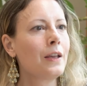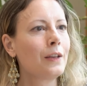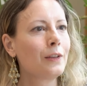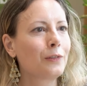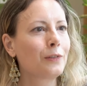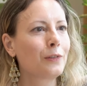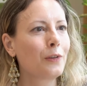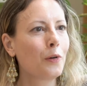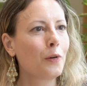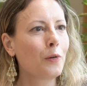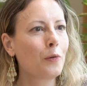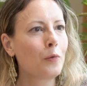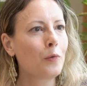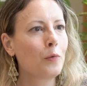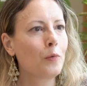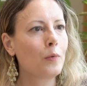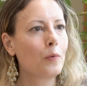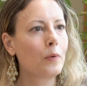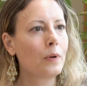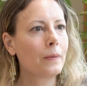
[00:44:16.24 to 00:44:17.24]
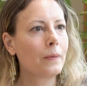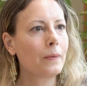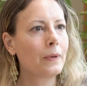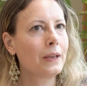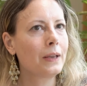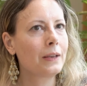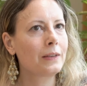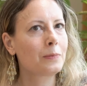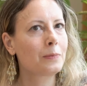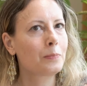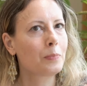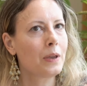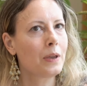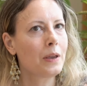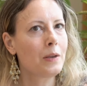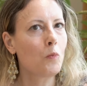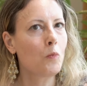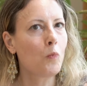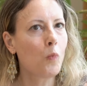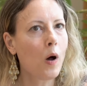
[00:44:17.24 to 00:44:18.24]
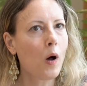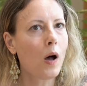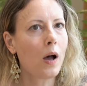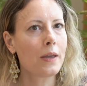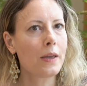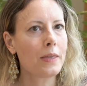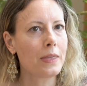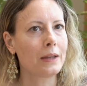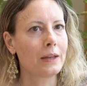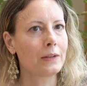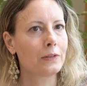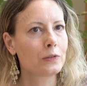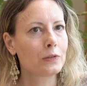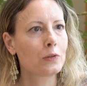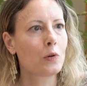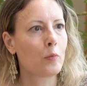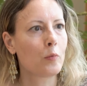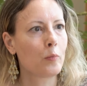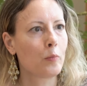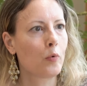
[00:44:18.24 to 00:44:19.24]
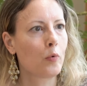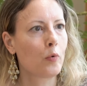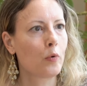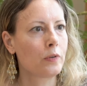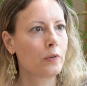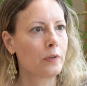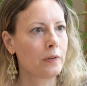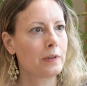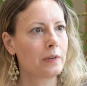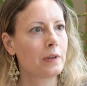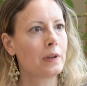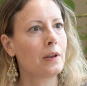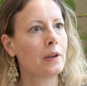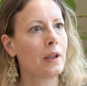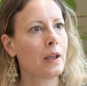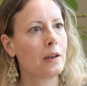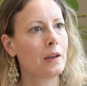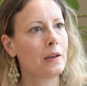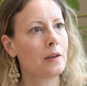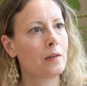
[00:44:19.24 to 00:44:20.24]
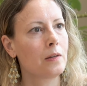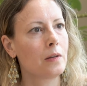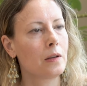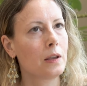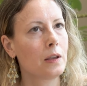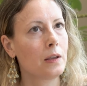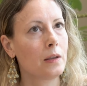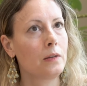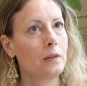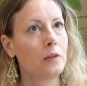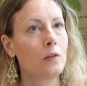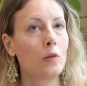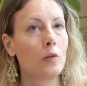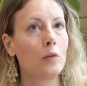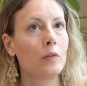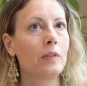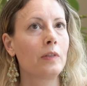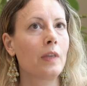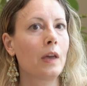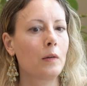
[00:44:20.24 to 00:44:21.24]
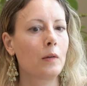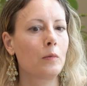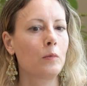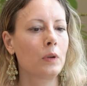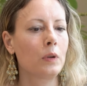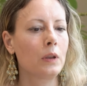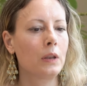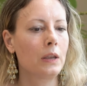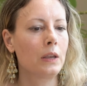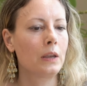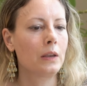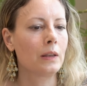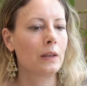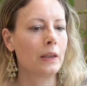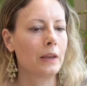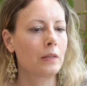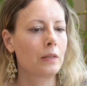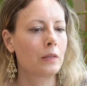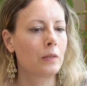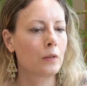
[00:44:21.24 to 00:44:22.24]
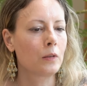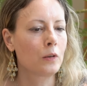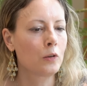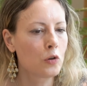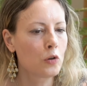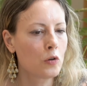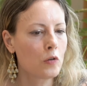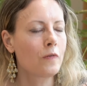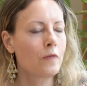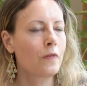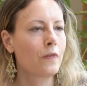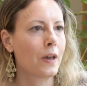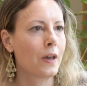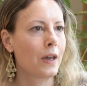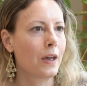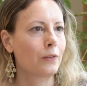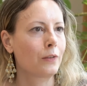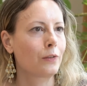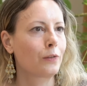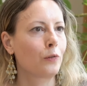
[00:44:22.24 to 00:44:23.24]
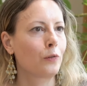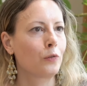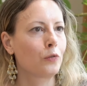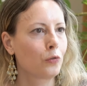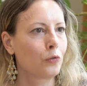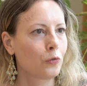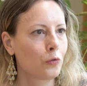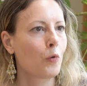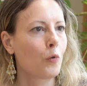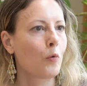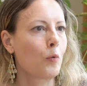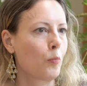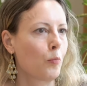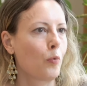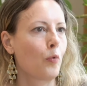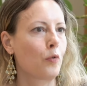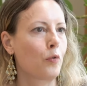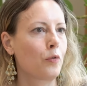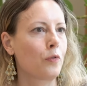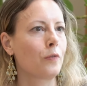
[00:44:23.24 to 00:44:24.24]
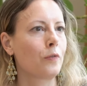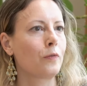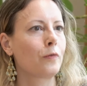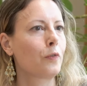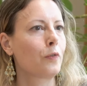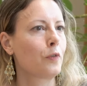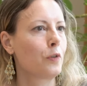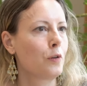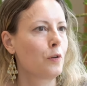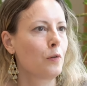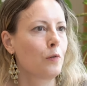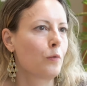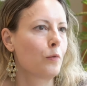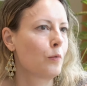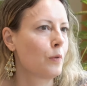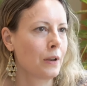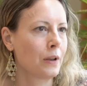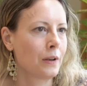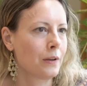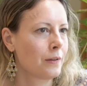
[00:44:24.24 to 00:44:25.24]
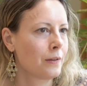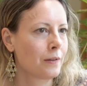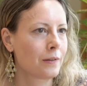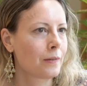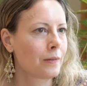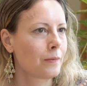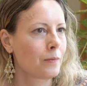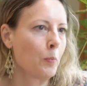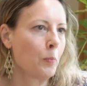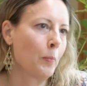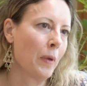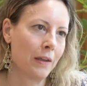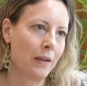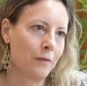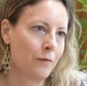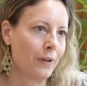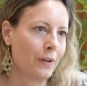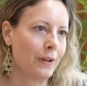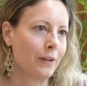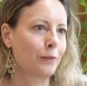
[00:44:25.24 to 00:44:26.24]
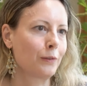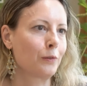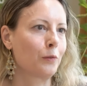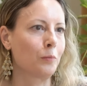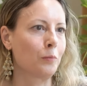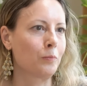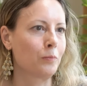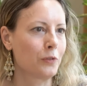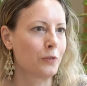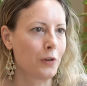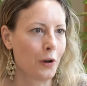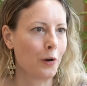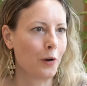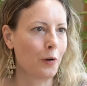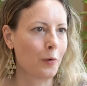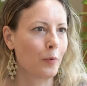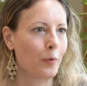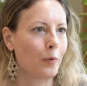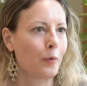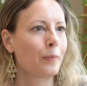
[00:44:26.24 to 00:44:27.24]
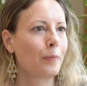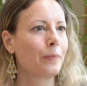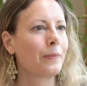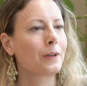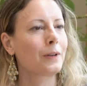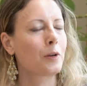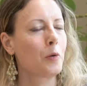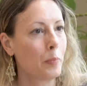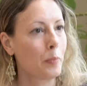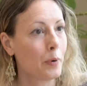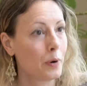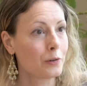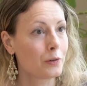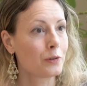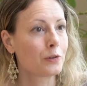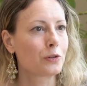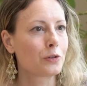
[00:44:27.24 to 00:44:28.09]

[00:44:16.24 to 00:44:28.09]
So explain why that's so important and and you know is that really like good fats are so important for you and the bad fats are terrible compared to